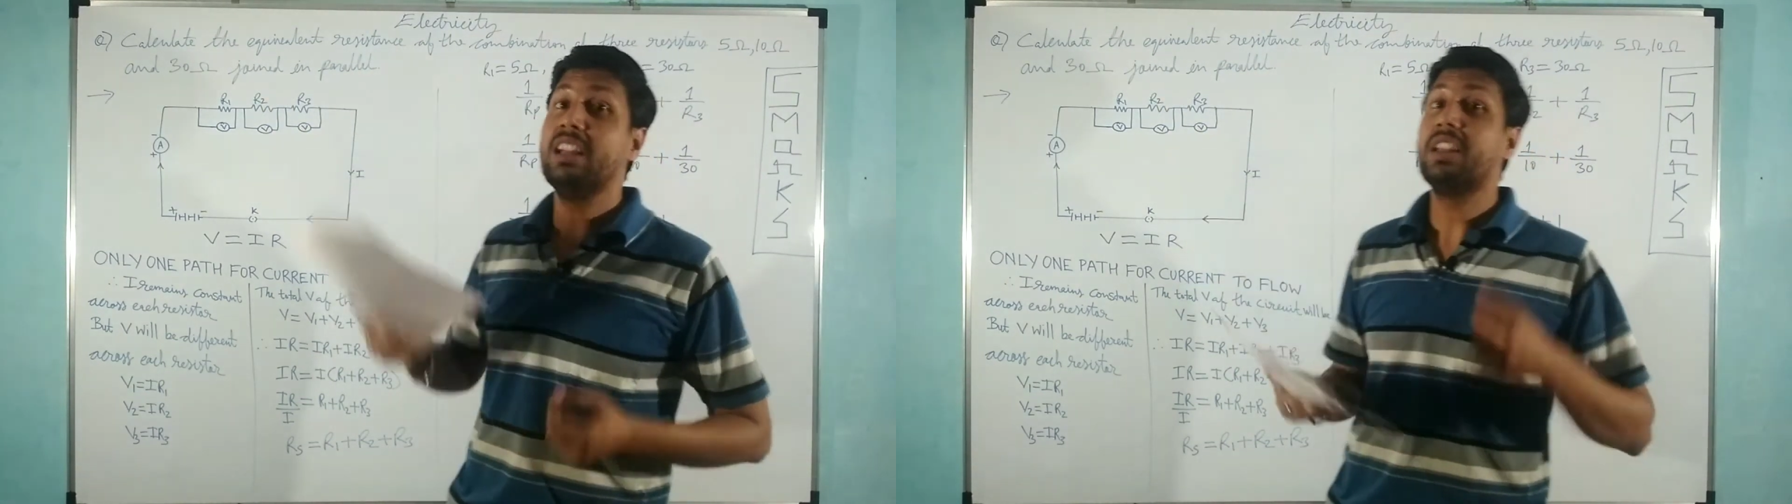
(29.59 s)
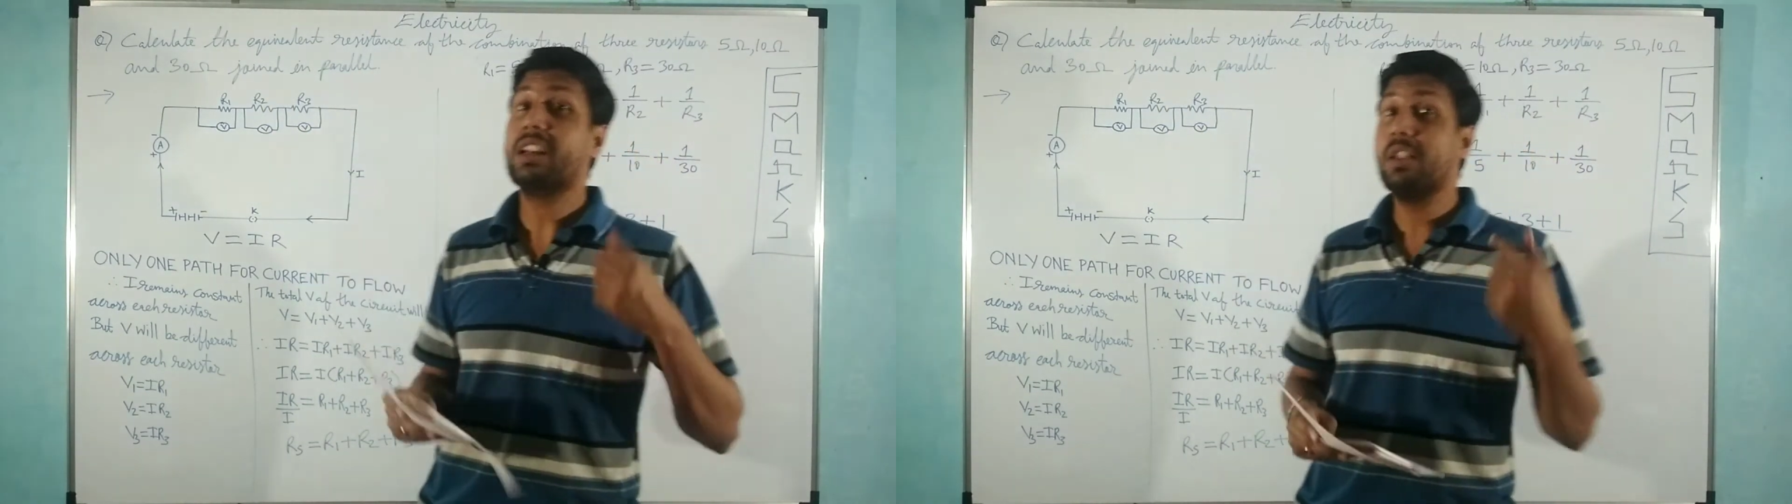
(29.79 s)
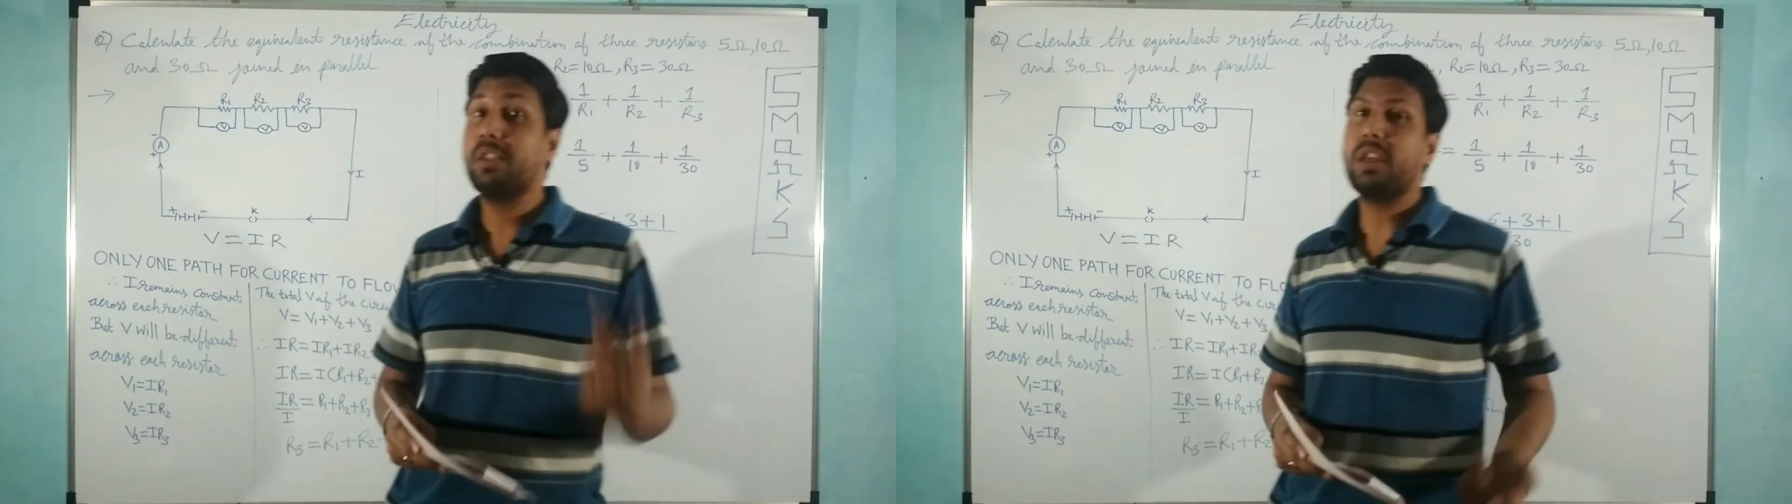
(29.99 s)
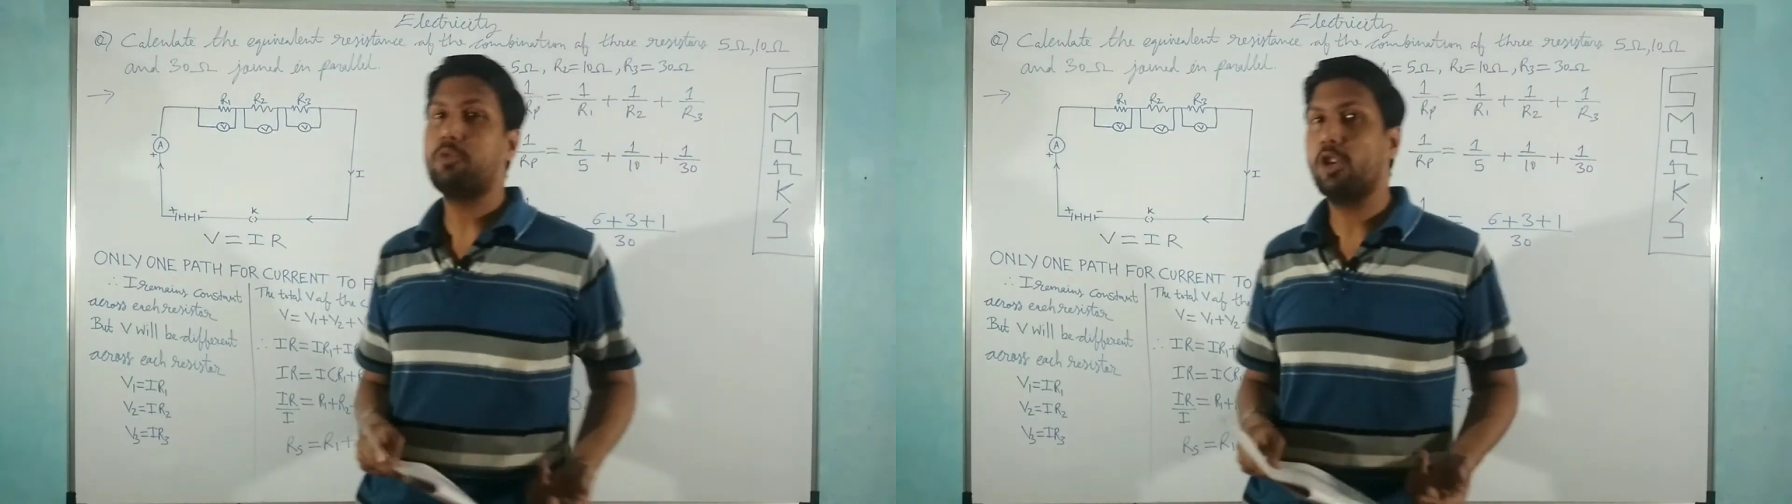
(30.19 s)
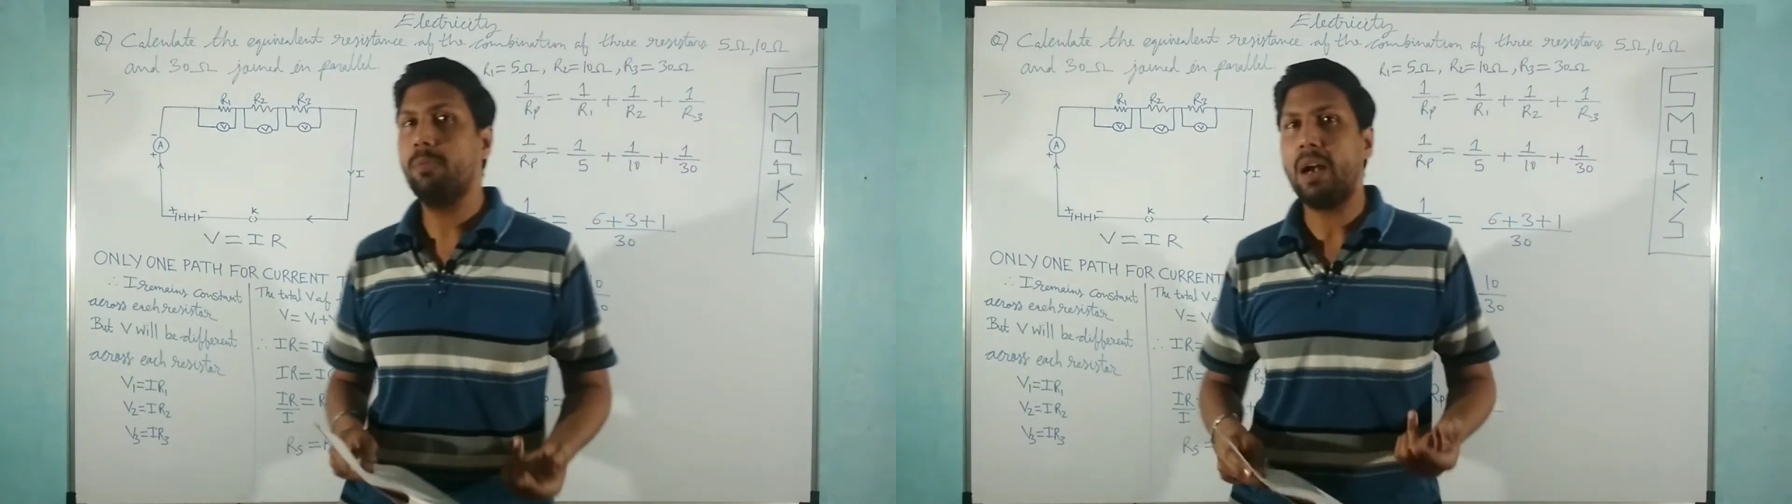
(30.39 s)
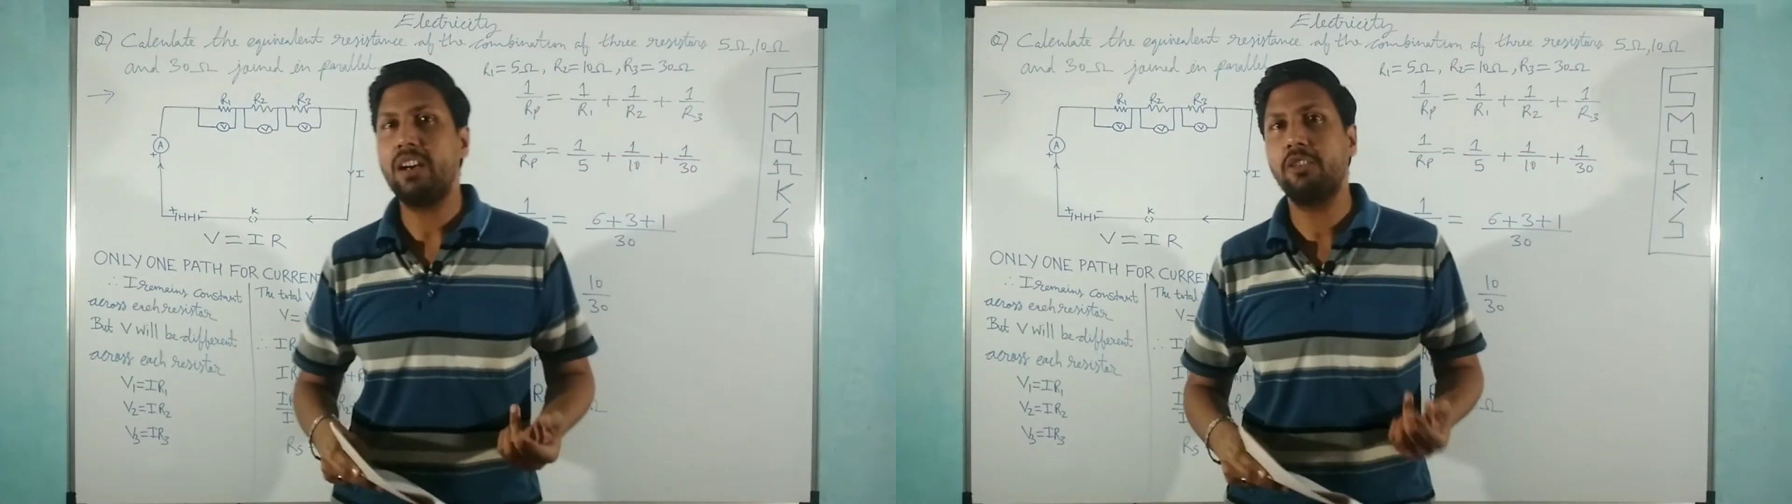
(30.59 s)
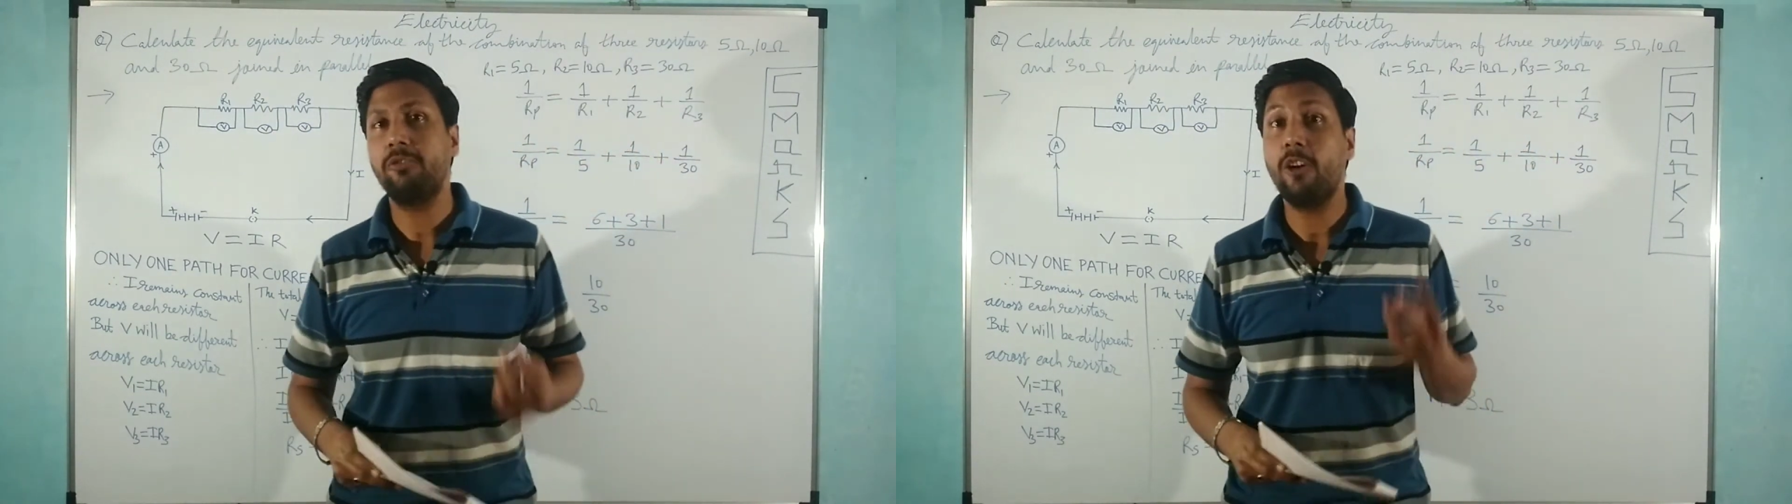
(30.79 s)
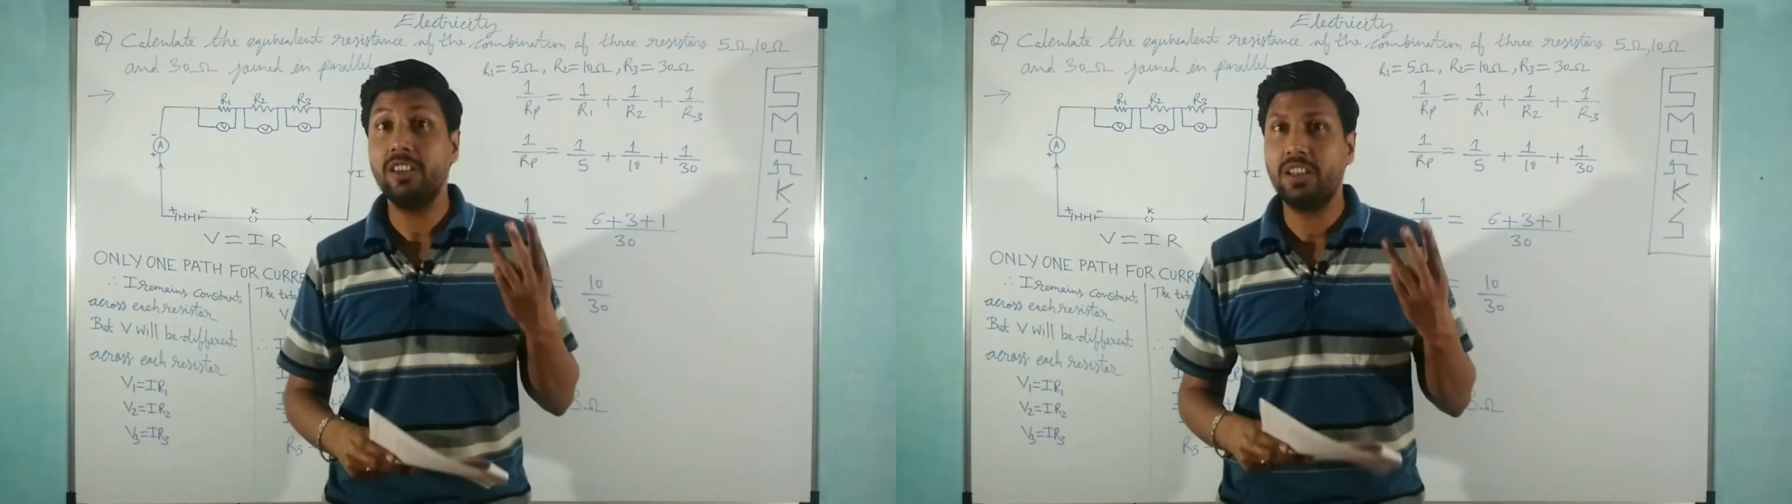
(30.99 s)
The conceptual part is for